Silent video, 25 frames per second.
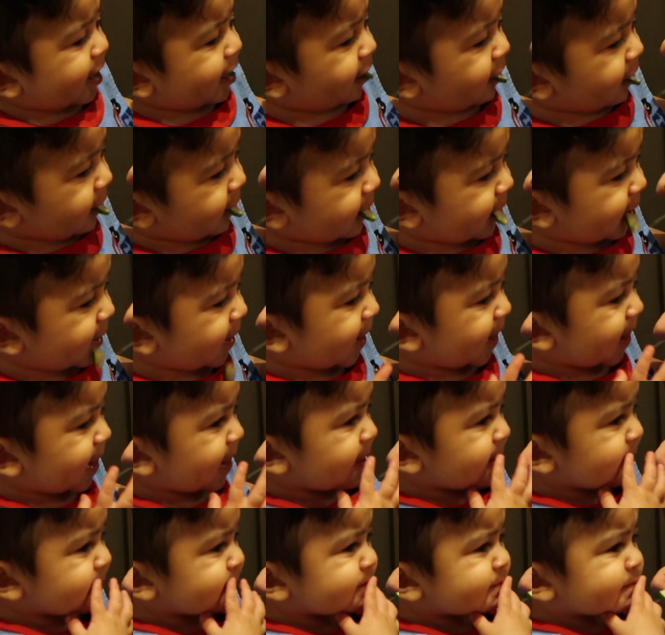he's thinking
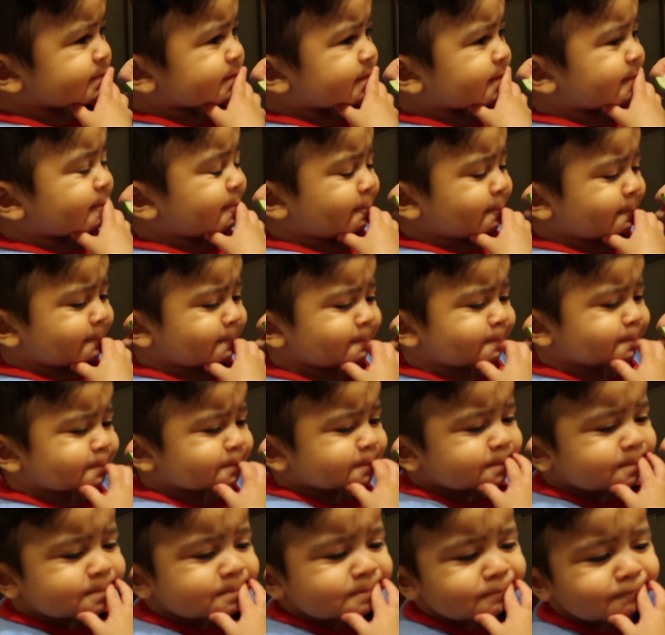if he likes it or not.
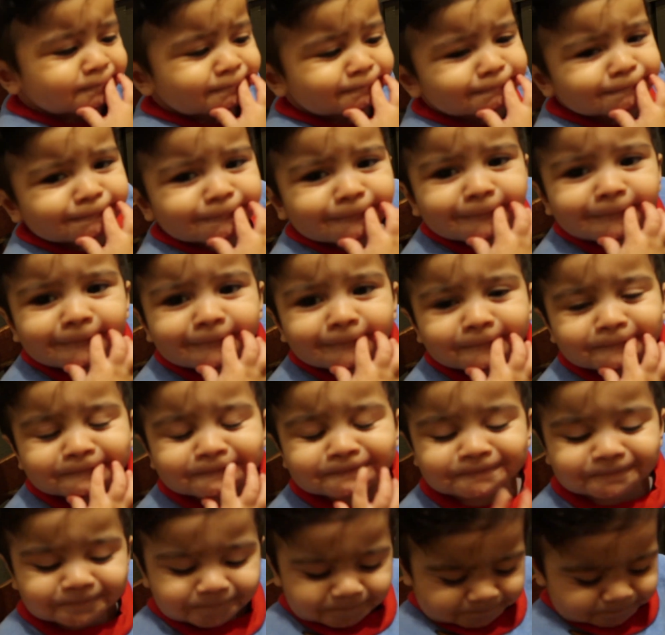I think you do
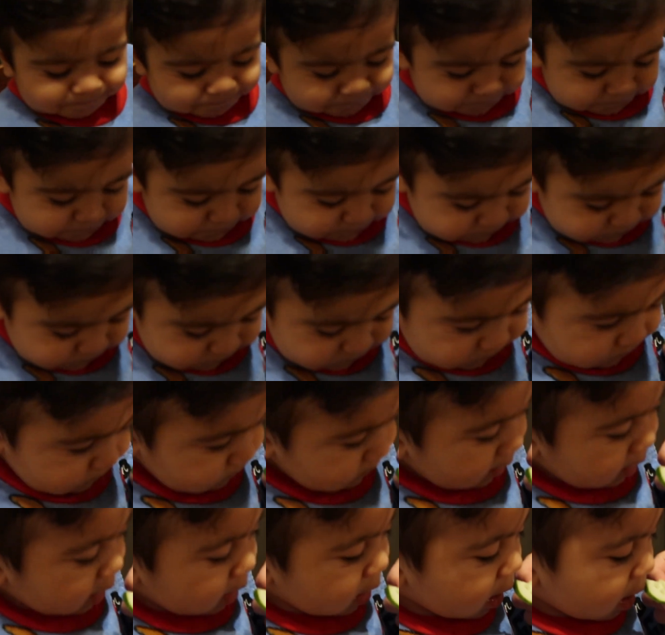like it. Oh, you should
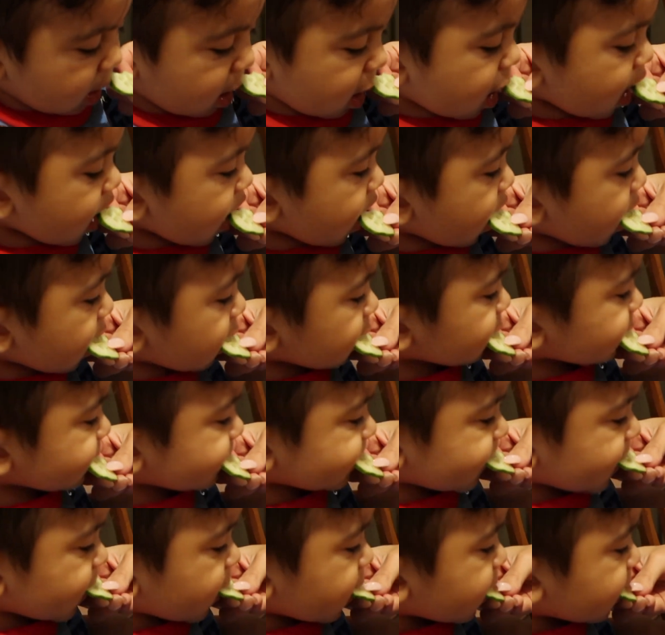man. like it. It's good for you.
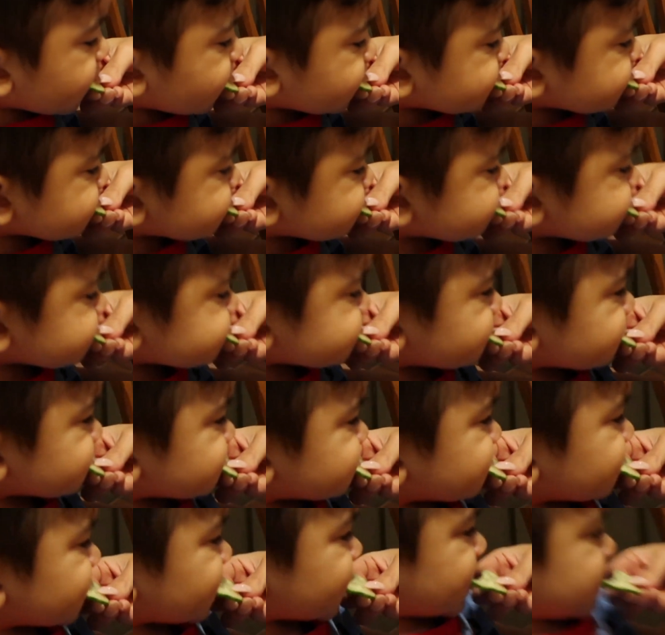No, it's so
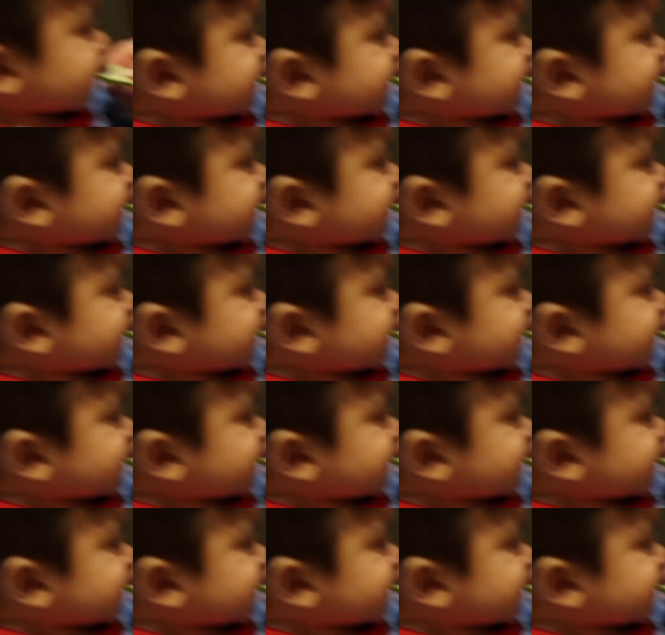cute.